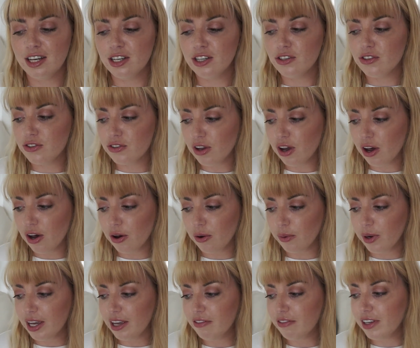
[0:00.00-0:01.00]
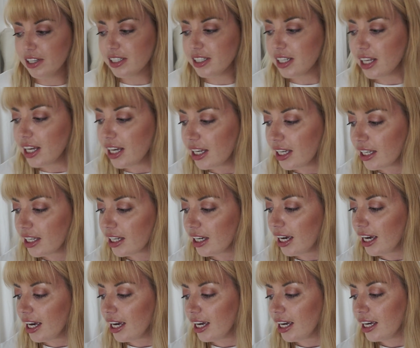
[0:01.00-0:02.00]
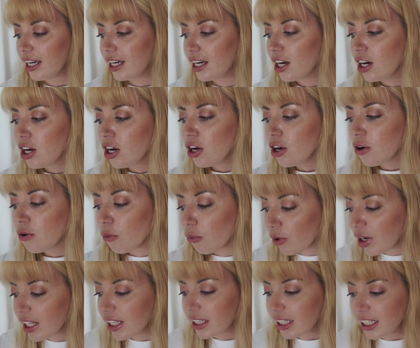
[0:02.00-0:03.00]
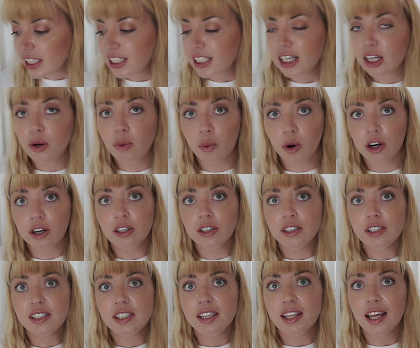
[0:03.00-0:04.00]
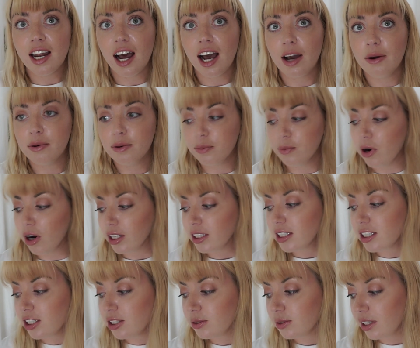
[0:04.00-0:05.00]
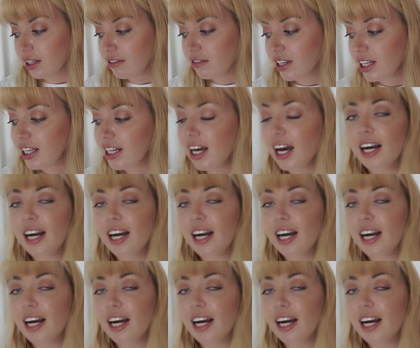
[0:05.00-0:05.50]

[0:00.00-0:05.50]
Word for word: So if it's like a realistic world that I would want to live in.